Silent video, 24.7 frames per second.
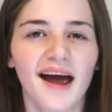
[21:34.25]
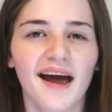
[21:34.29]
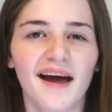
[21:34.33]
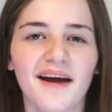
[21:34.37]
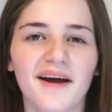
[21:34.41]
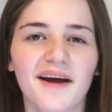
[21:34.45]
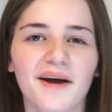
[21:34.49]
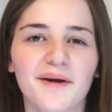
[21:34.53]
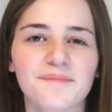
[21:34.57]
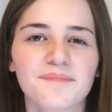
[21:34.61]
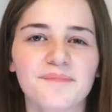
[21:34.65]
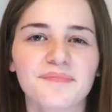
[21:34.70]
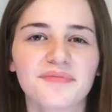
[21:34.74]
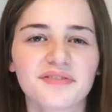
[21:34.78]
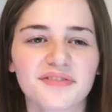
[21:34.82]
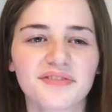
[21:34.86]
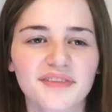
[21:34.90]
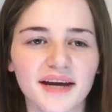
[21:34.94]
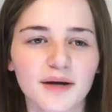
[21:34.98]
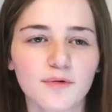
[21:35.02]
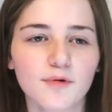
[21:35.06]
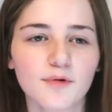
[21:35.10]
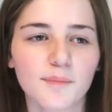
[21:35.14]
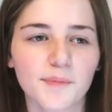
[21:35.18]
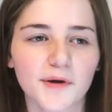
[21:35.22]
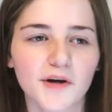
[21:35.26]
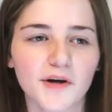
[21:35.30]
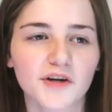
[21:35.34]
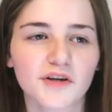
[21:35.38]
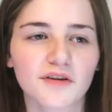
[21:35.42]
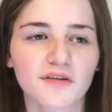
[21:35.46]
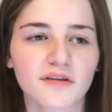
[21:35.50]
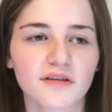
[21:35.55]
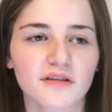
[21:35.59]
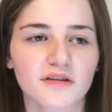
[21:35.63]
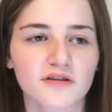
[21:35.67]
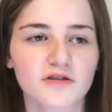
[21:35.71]
they were
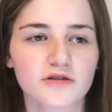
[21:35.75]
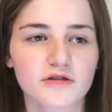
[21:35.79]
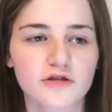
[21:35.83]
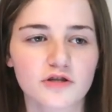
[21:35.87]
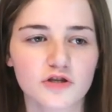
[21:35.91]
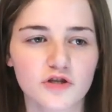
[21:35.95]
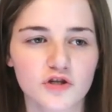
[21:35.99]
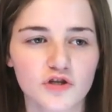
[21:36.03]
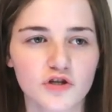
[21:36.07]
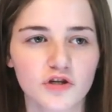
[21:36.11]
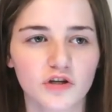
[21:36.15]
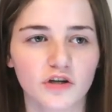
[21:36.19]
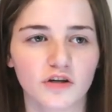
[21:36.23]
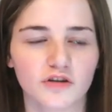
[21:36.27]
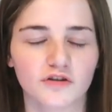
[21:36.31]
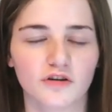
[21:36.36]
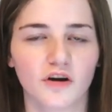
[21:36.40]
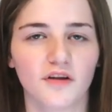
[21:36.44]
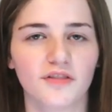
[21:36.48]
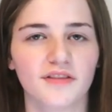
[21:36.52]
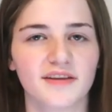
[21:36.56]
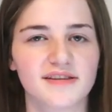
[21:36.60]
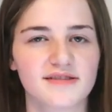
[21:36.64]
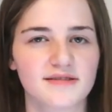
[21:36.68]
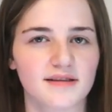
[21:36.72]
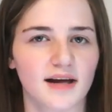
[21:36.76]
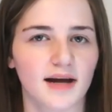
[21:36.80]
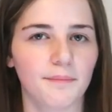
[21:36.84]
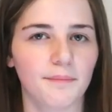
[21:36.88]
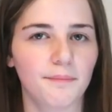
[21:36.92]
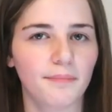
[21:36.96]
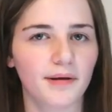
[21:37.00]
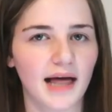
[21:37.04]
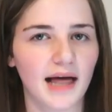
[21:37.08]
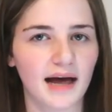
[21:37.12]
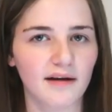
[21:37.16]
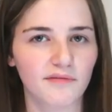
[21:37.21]
both stood on this
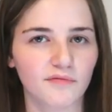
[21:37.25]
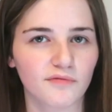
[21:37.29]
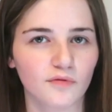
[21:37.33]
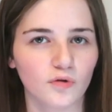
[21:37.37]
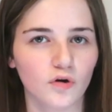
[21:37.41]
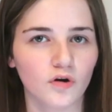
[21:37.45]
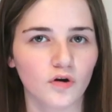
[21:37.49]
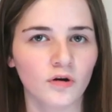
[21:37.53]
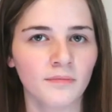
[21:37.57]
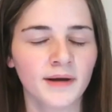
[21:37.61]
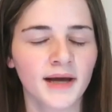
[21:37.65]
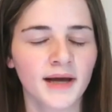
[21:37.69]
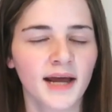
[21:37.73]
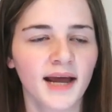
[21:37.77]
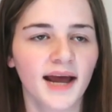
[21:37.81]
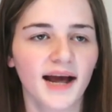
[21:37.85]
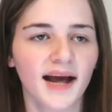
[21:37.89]
like platform